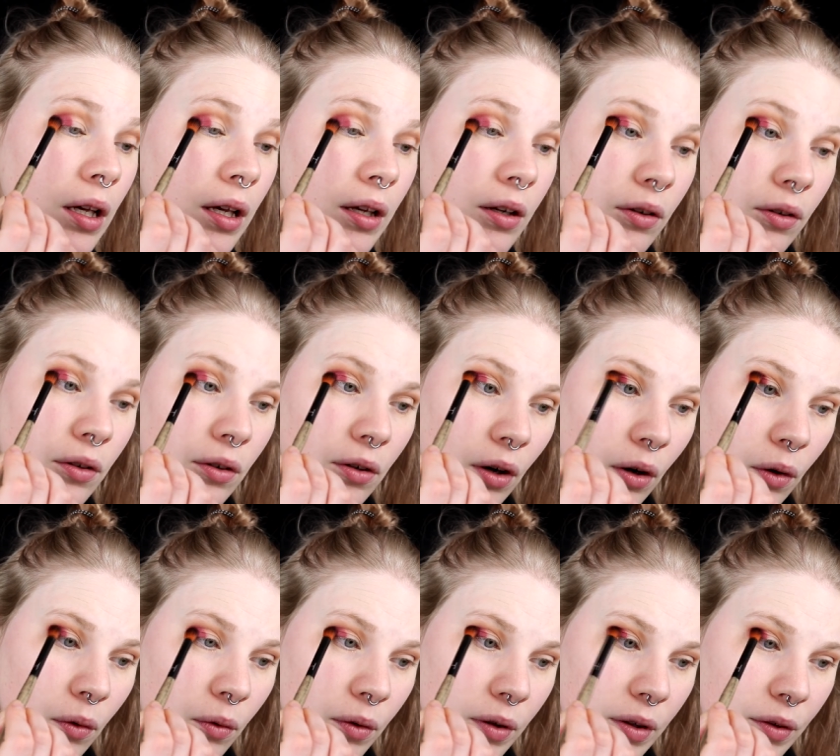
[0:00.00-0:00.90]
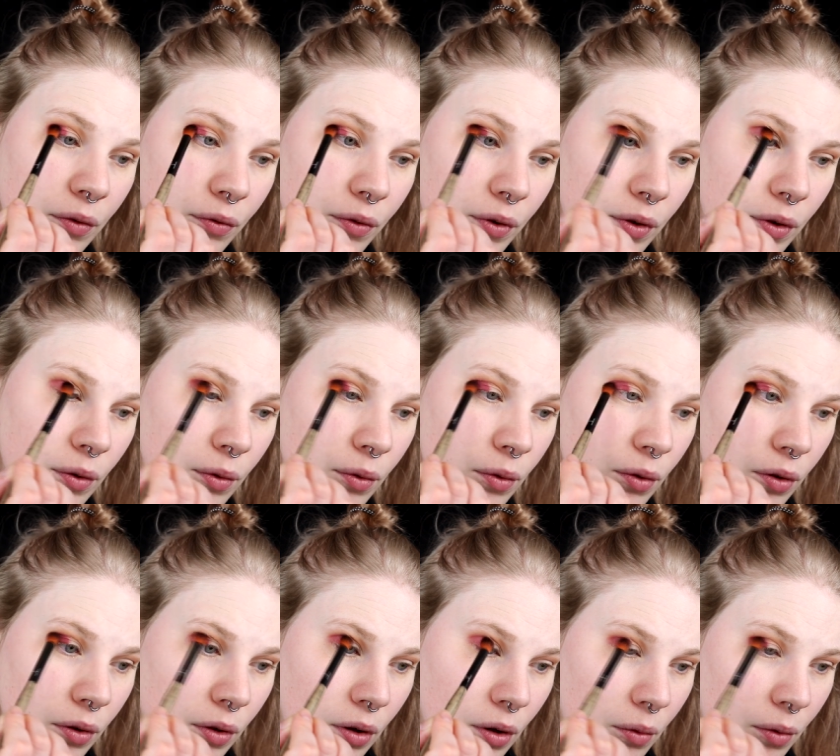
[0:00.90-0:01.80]
I don't know if you
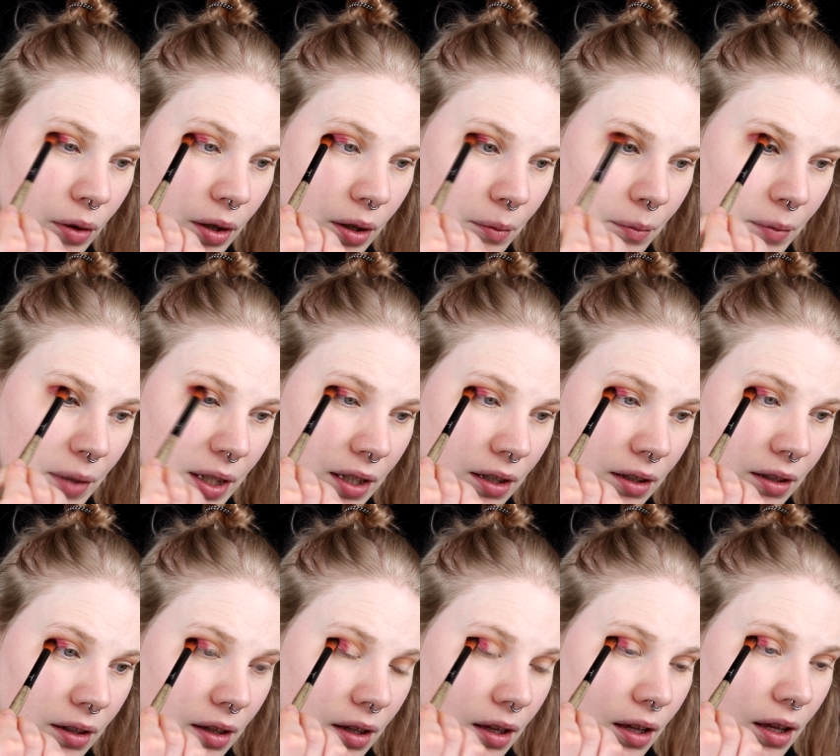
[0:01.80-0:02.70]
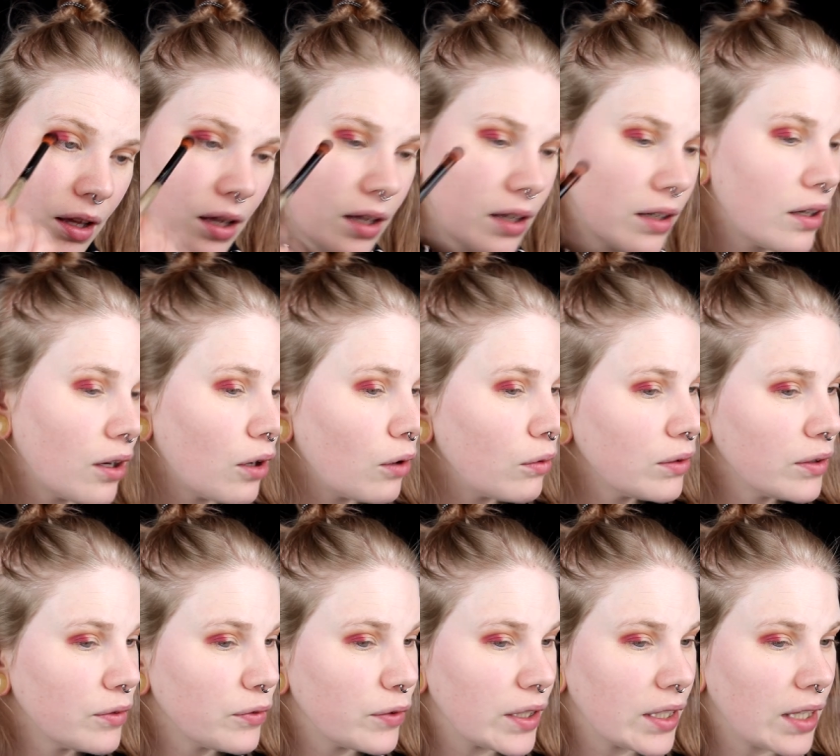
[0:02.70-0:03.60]
know what I mean. The
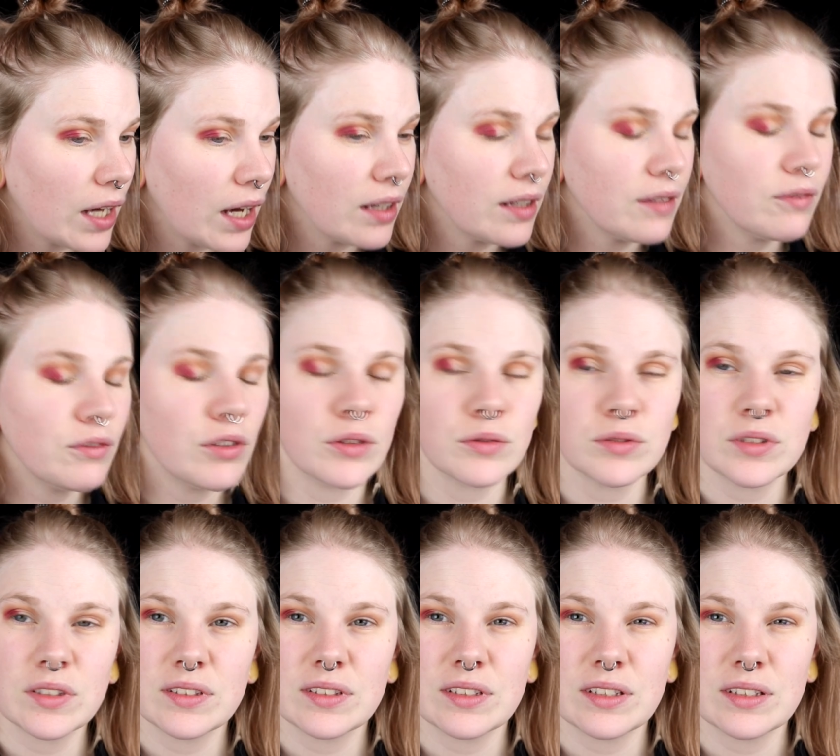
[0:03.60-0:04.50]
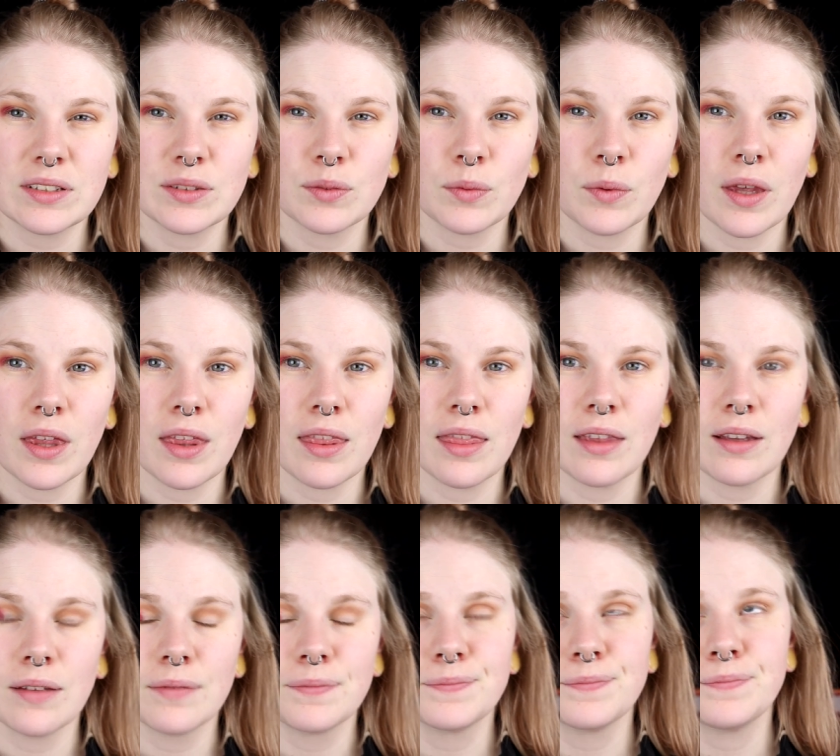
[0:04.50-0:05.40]
only thing I have noticed this with... Uh,